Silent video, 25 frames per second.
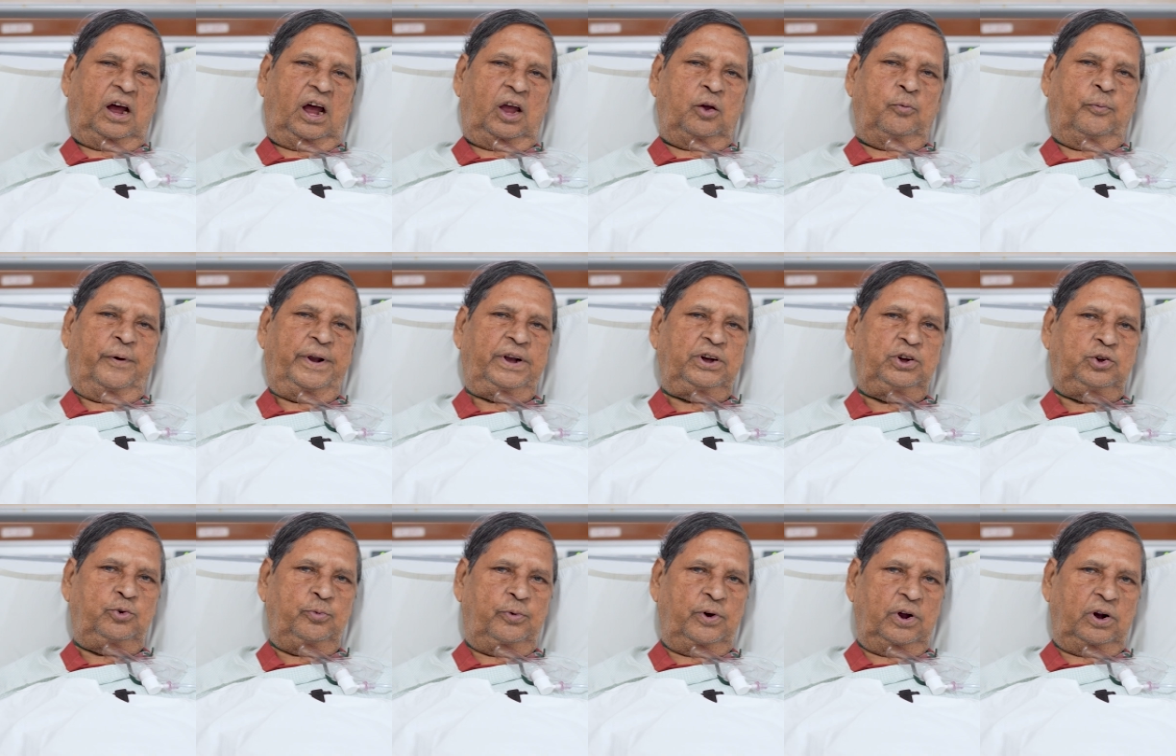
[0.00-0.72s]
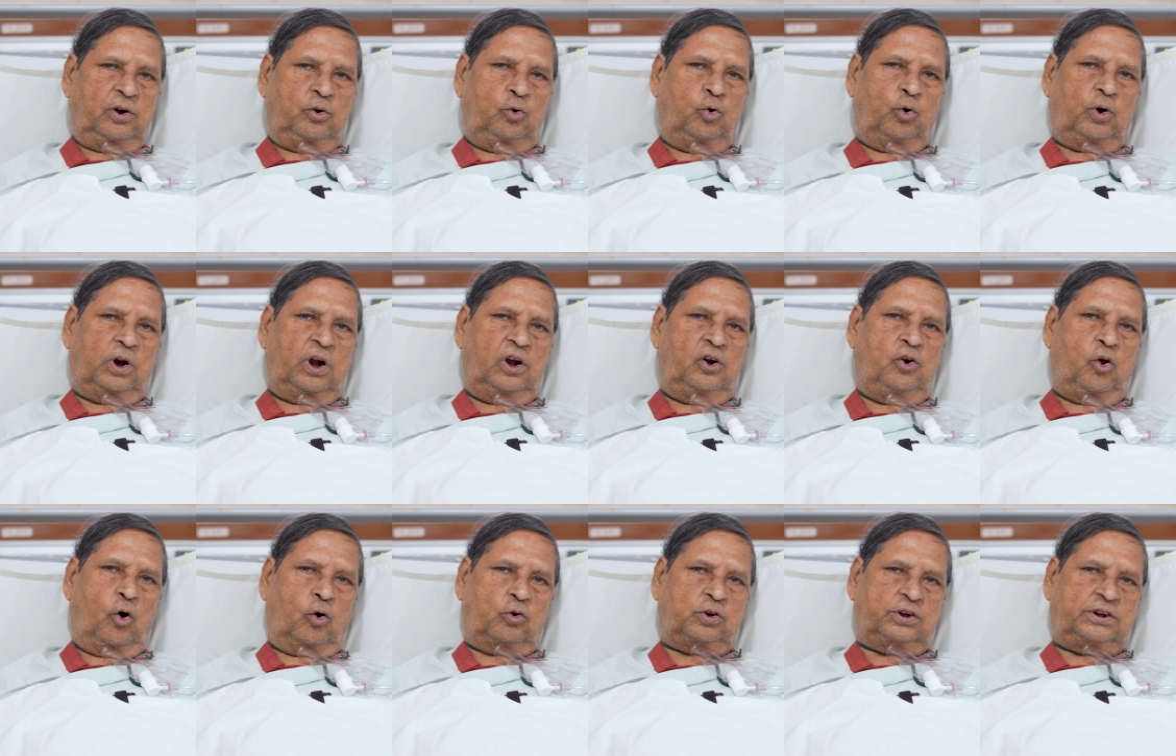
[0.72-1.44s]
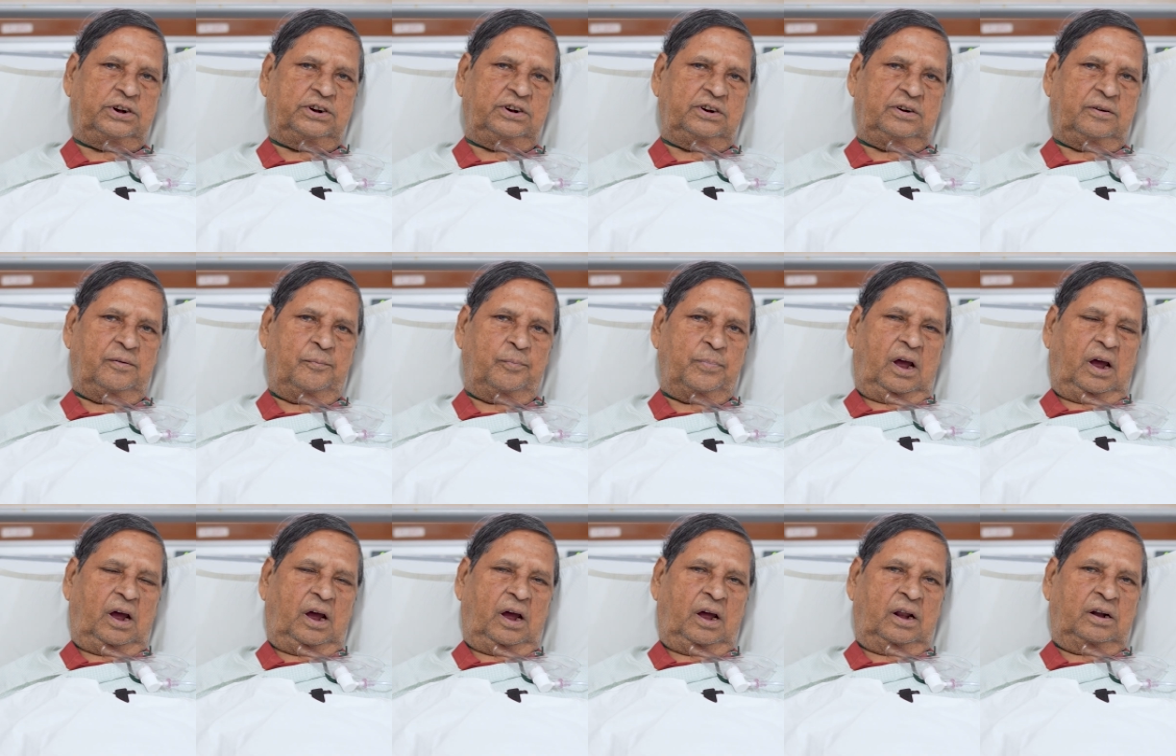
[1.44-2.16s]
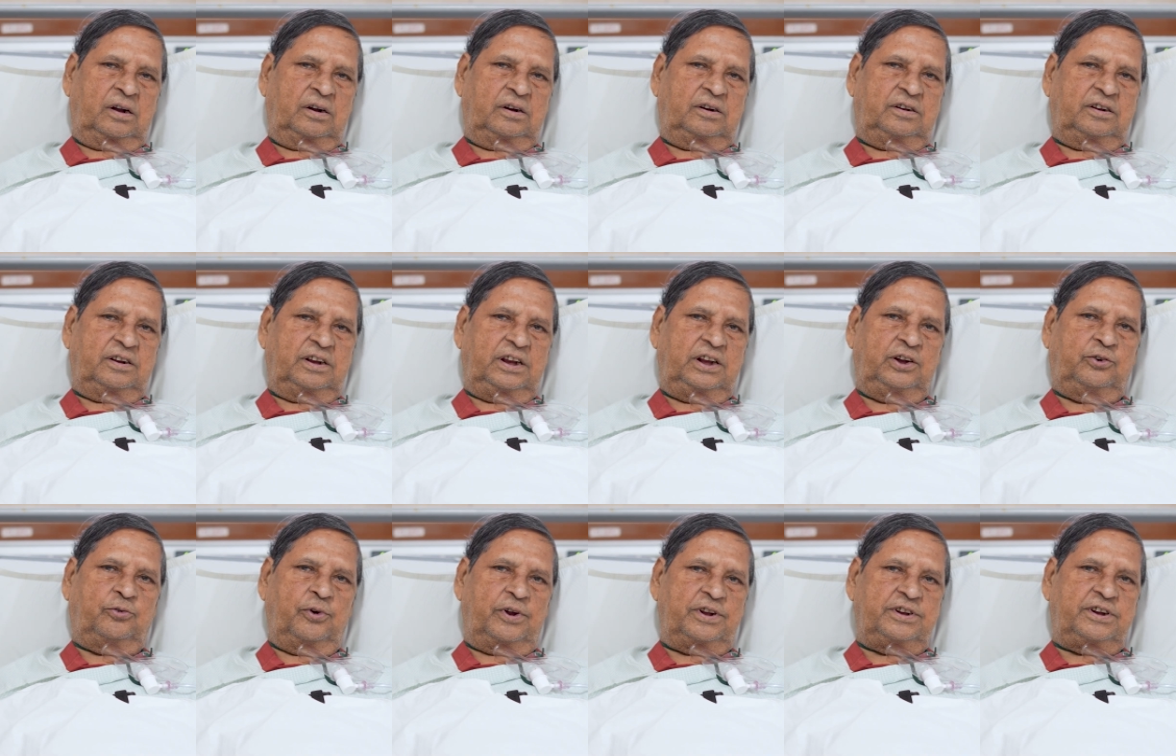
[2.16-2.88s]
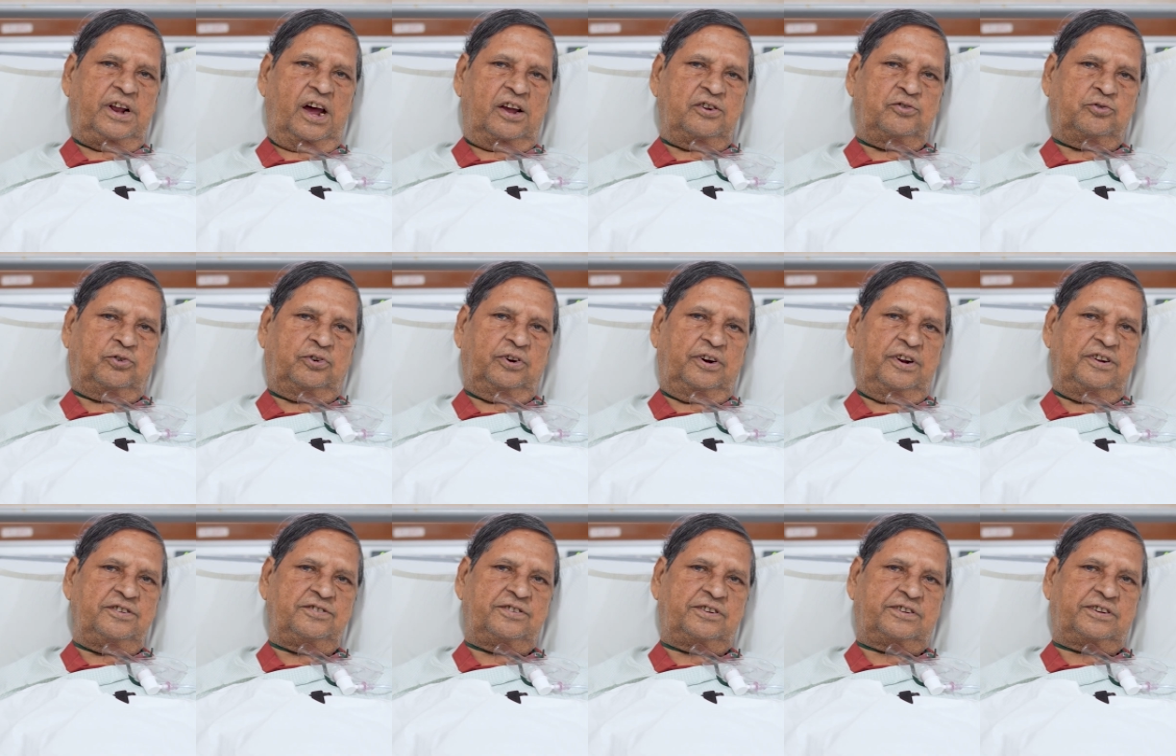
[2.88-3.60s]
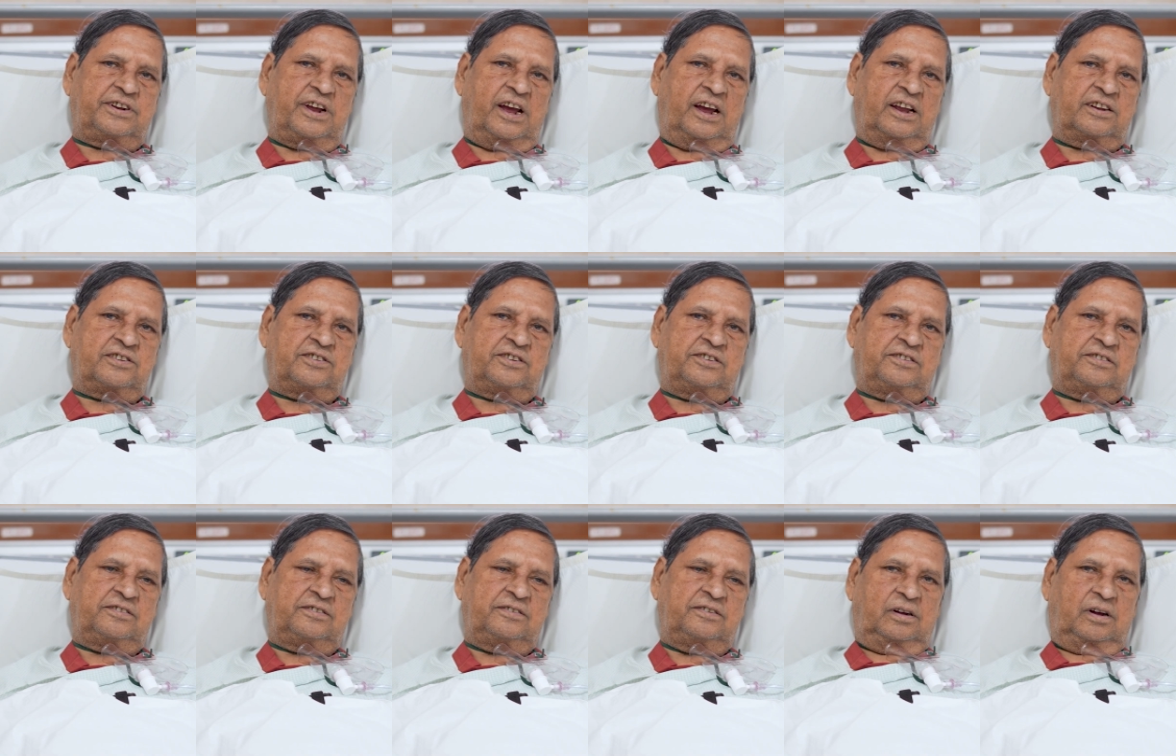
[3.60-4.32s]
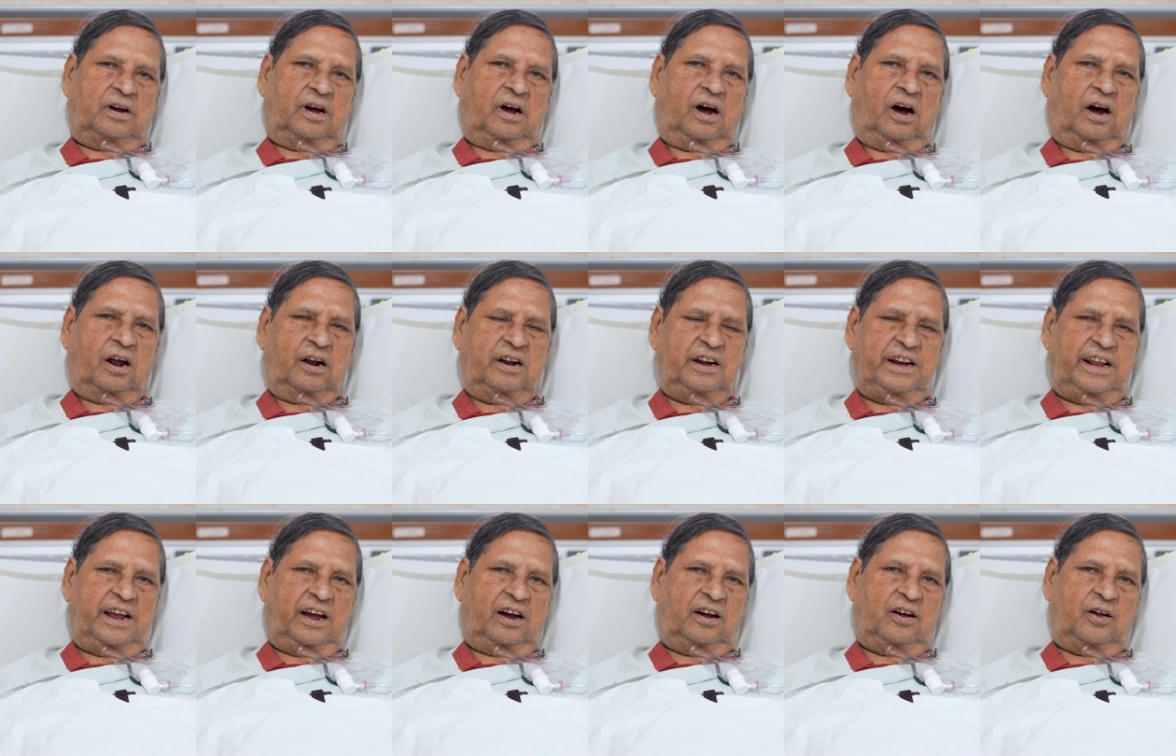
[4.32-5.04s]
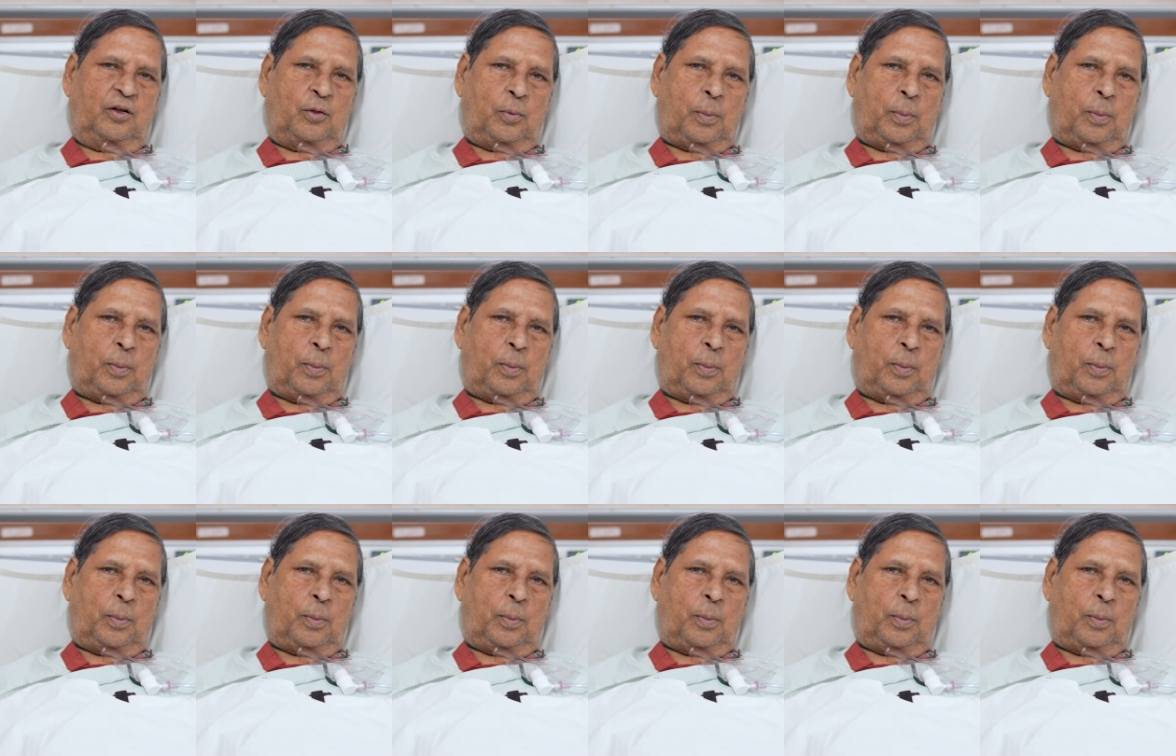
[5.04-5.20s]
I went to a local doctor, and it was diagnosed as hernia.